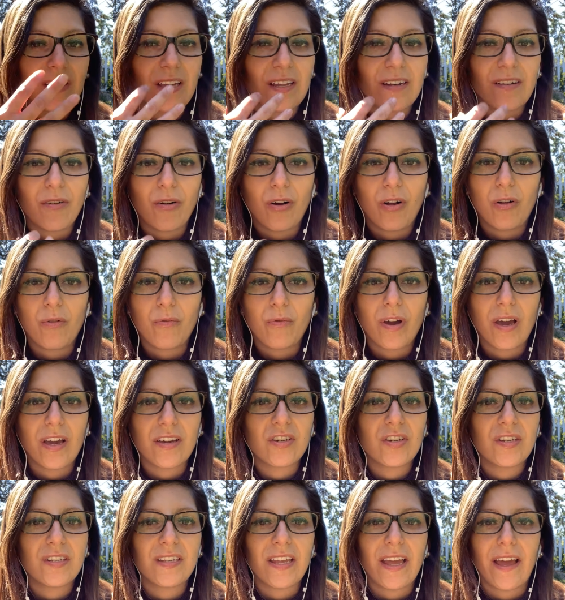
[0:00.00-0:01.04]
it all
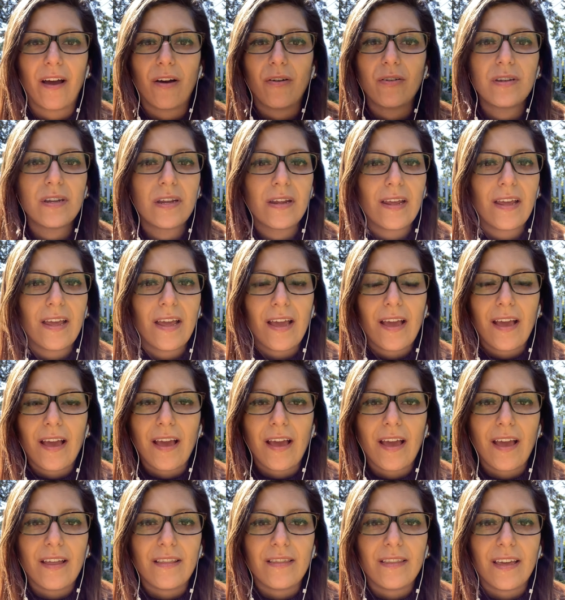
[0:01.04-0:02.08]
washes out,
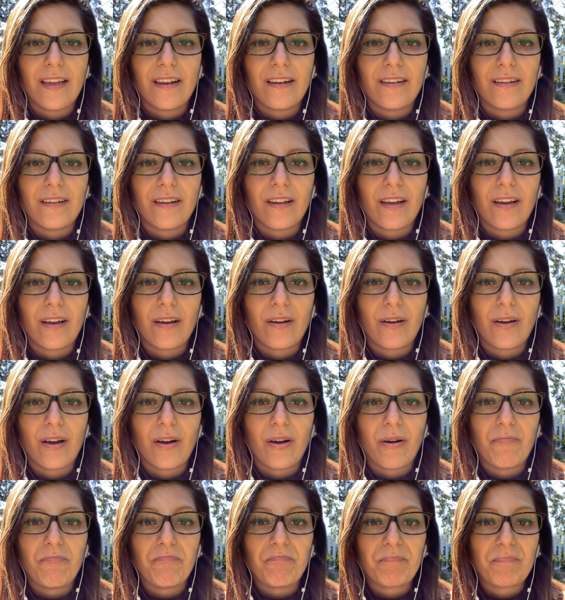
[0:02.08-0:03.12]
and then
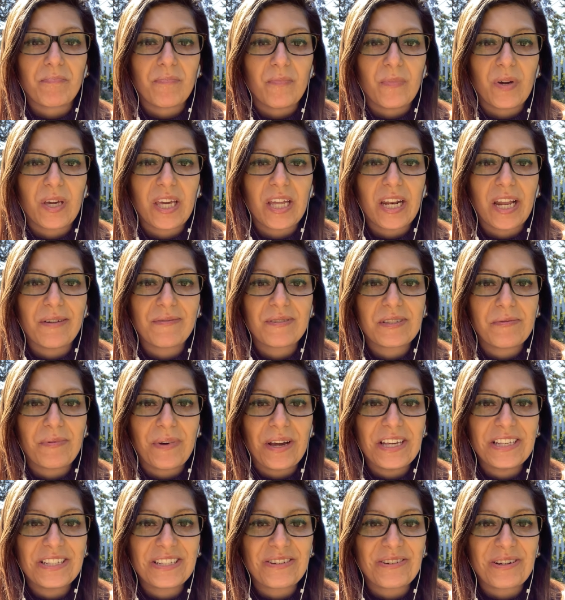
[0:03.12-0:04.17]
we can have some
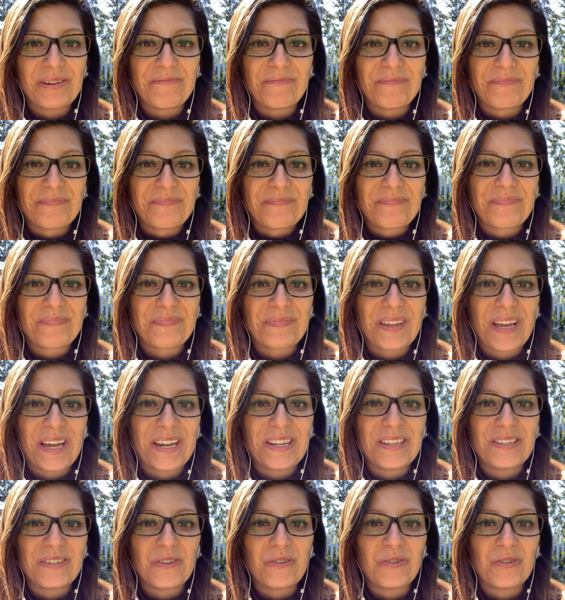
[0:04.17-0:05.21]
ice cream. That
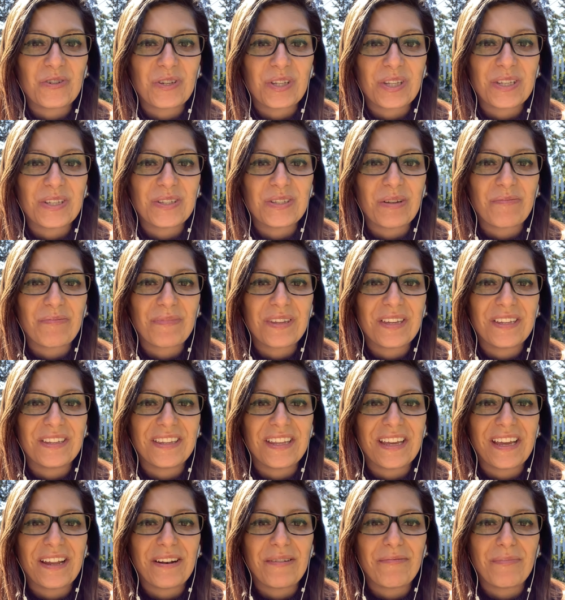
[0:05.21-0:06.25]
is usually something
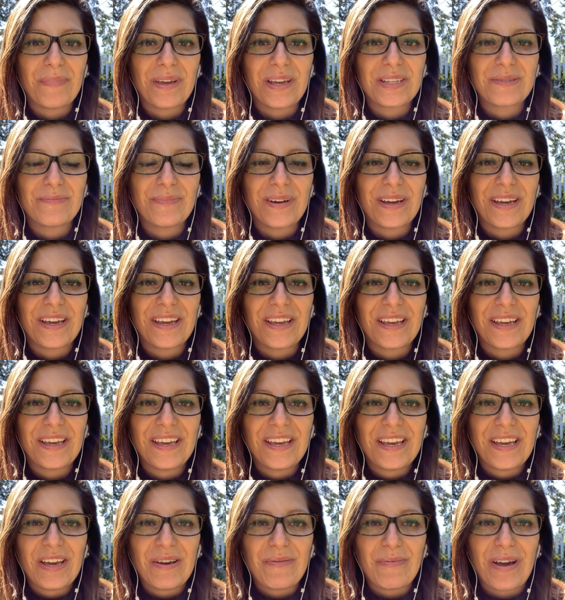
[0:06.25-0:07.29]
that makes my
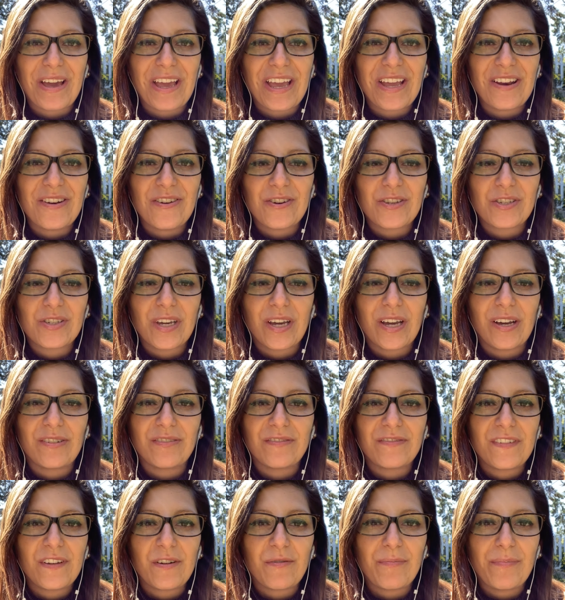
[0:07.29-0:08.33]
inner
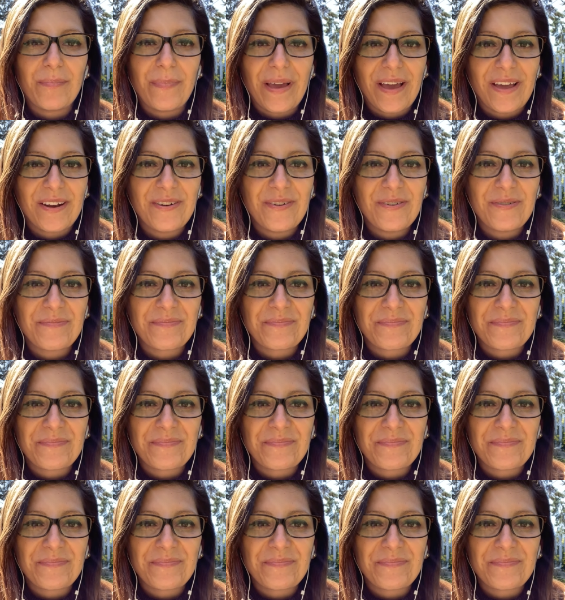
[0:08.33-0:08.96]
child feel better.